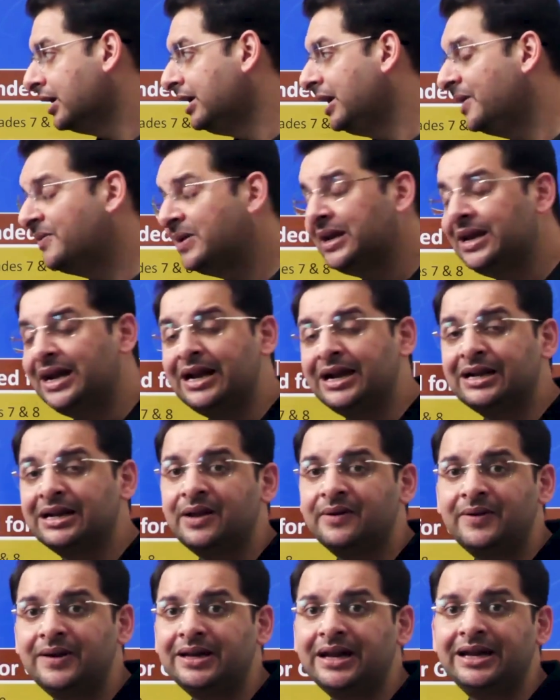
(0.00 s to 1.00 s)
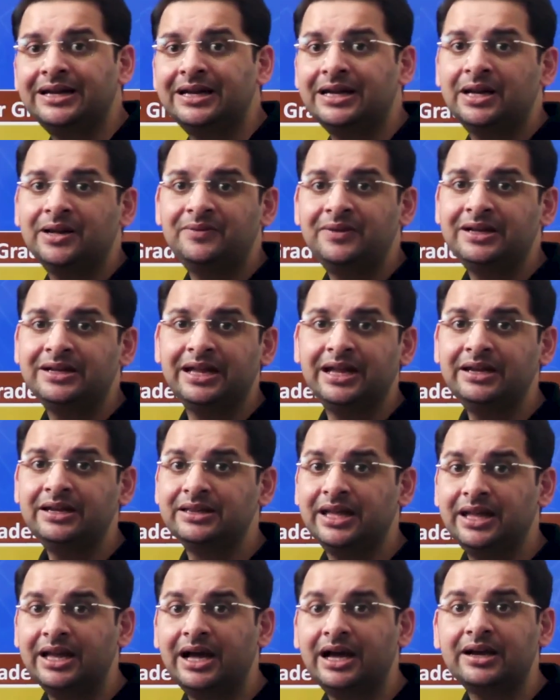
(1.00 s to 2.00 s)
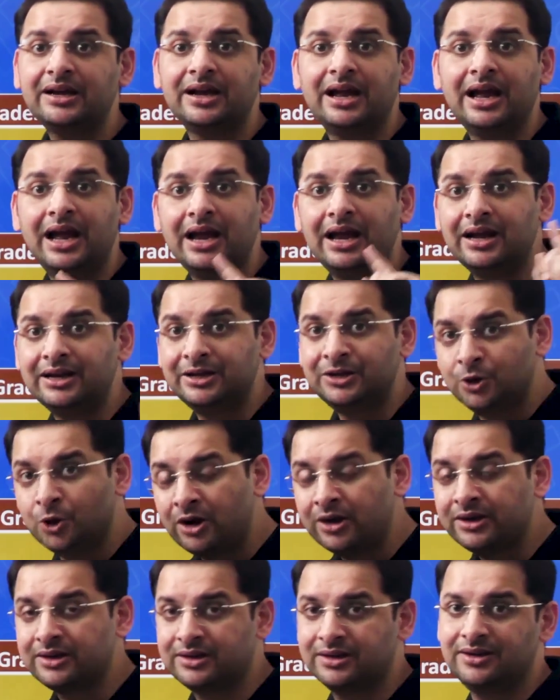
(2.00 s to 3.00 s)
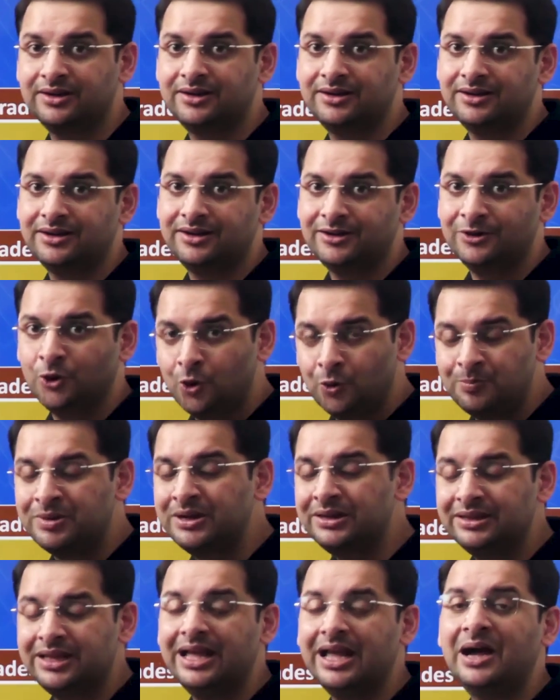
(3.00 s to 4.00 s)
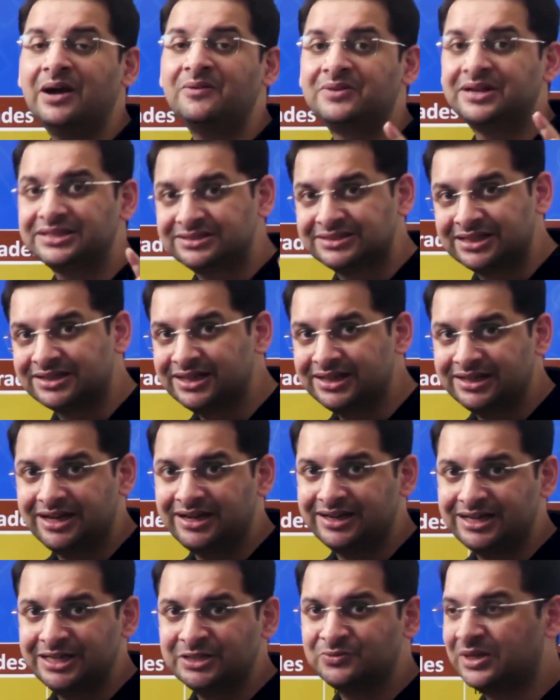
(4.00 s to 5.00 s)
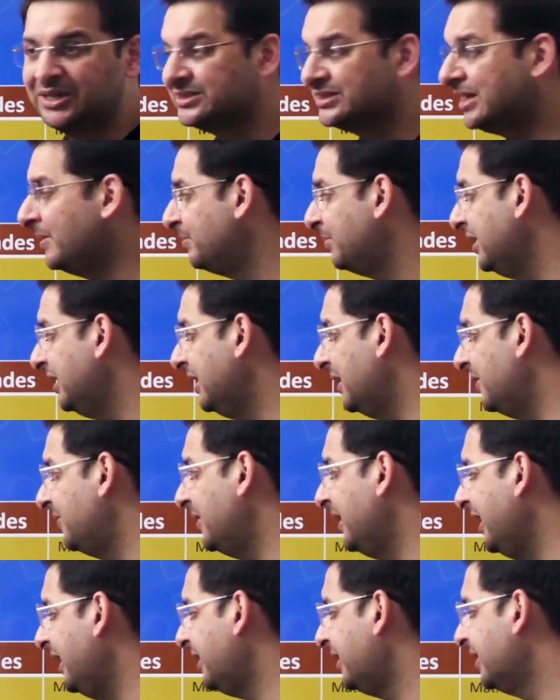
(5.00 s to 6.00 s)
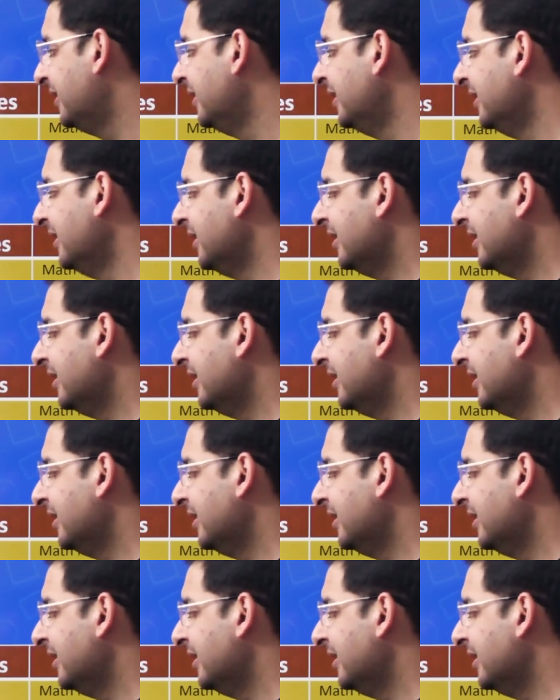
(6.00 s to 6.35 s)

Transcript: Level 8, level 9 and level 10, they are not open. They have restricted entries. For example, level 8,